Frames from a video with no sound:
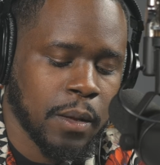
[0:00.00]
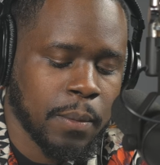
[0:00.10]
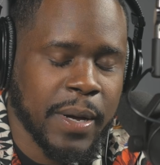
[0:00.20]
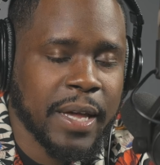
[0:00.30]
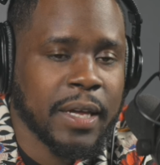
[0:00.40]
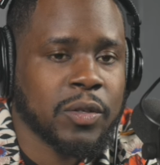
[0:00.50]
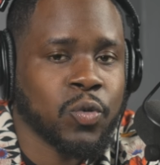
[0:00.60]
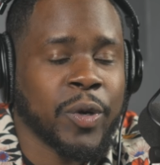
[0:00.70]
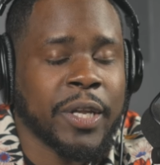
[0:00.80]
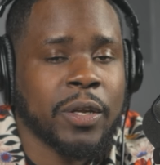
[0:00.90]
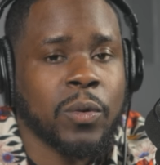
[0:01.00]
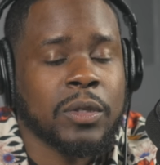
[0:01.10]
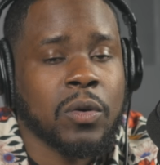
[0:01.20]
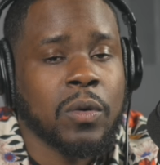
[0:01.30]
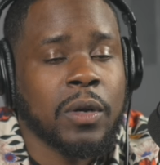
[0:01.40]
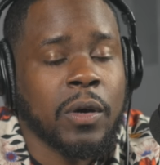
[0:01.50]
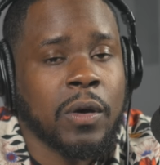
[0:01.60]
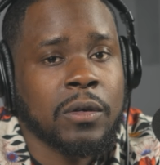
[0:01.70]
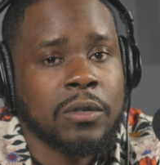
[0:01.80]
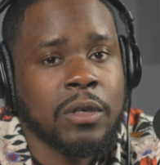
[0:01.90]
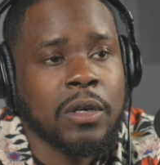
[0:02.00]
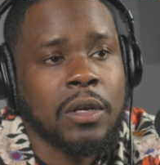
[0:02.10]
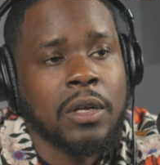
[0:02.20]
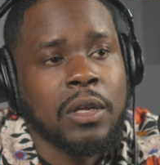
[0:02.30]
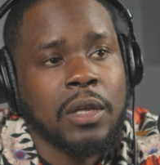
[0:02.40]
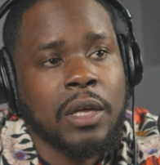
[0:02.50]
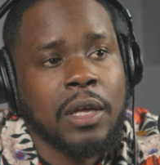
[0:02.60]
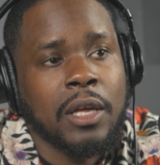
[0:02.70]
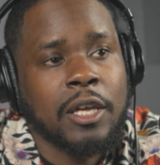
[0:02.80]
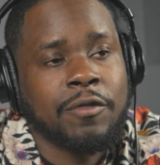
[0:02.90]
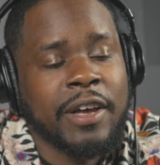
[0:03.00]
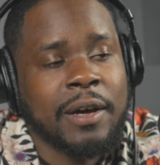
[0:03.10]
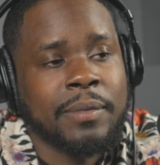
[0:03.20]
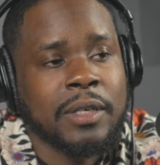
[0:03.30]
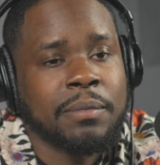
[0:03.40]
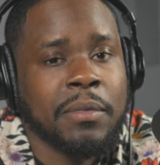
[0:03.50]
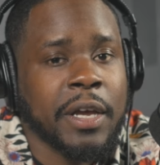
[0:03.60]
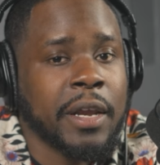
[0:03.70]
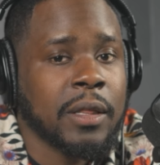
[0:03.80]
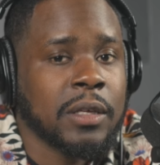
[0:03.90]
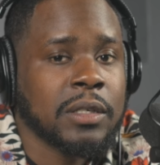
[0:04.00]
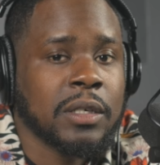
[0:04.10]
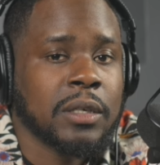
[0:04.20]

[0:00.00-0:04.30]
Mike gets a wind of what's going on his family immediately.